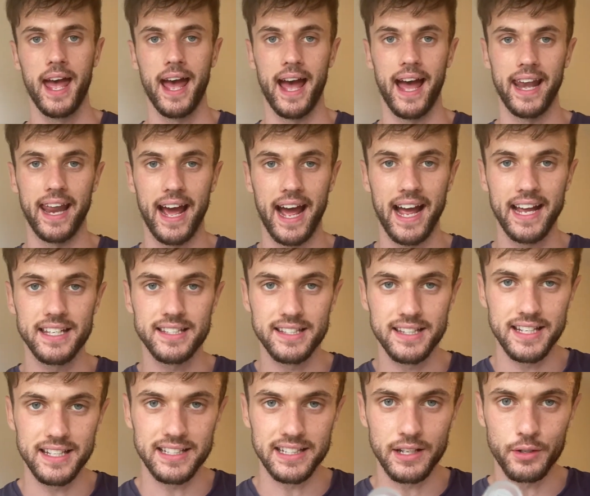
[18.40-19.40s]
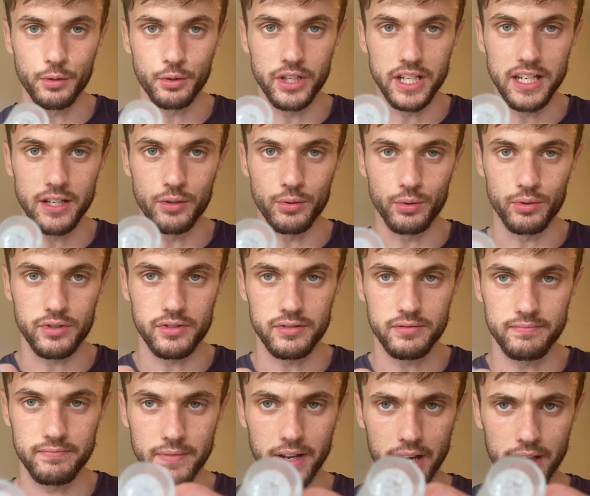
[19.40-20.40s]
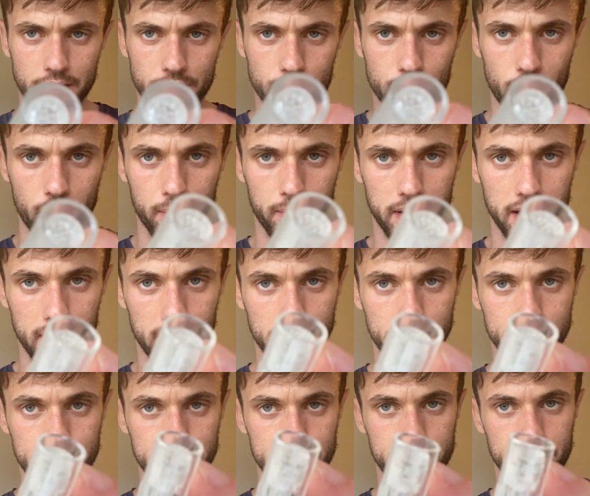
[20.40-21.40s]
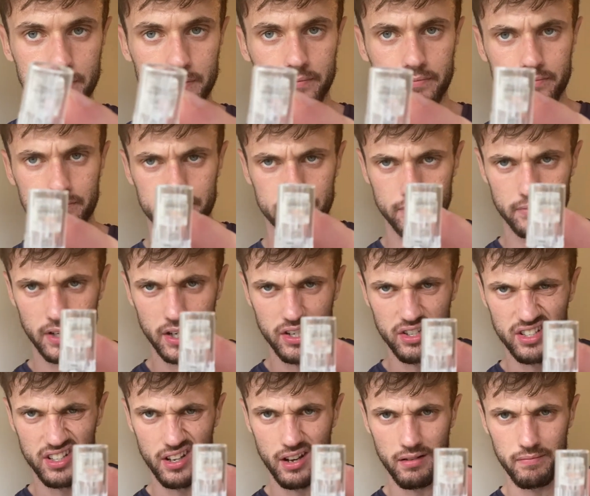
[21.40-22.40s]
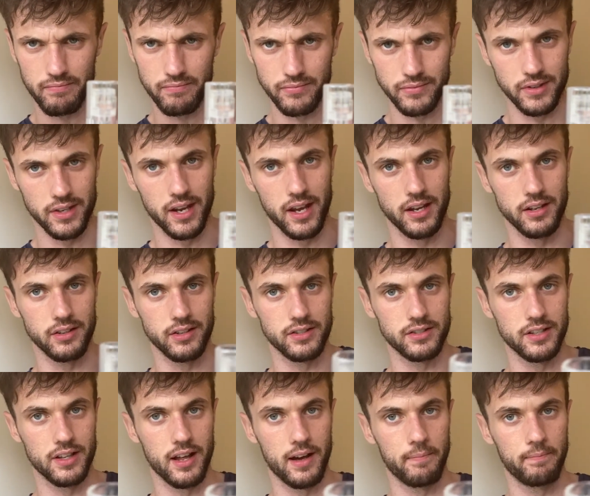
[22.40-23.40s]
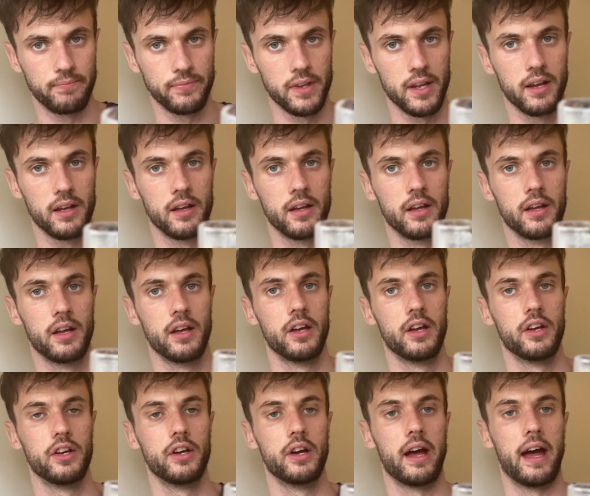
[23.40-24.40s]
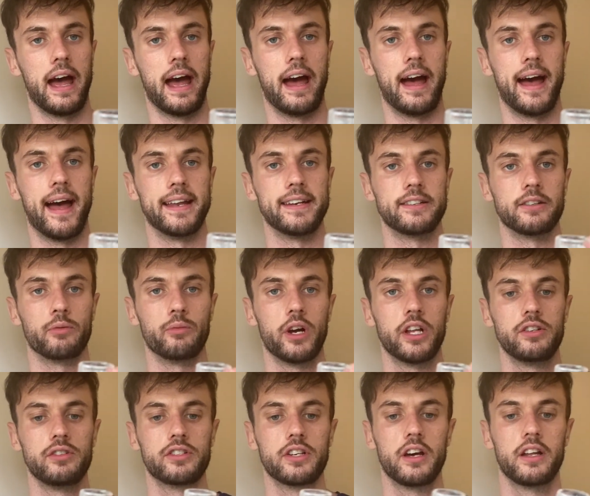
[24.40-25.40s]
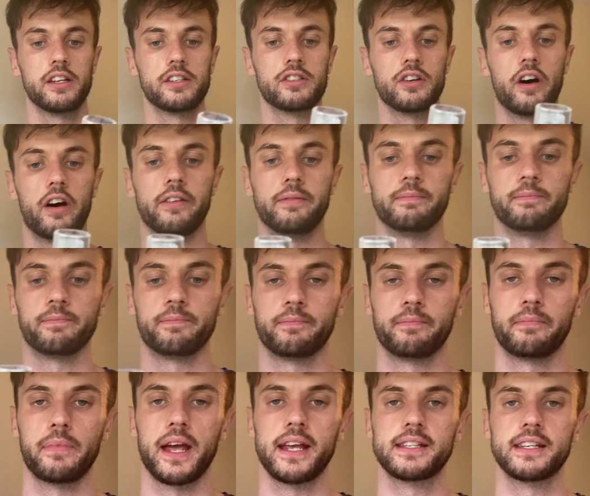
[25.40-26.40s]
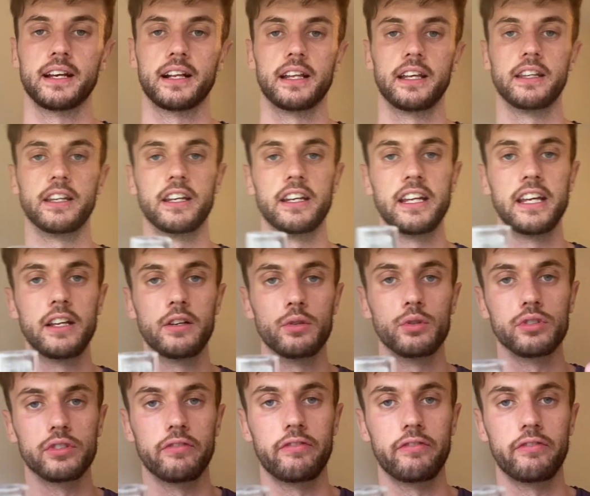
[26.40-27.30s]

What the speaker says: And it has these little needles at the top here. Can you see that? Yeah, you can see that. And when you turn this on, basically the needles